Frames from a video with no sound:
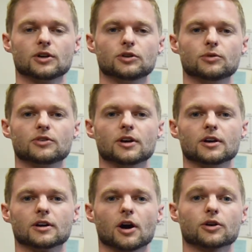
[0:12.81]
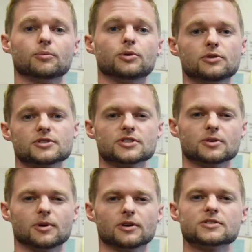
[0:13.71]
using our computer
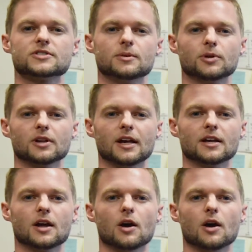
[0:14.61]
system here to simulate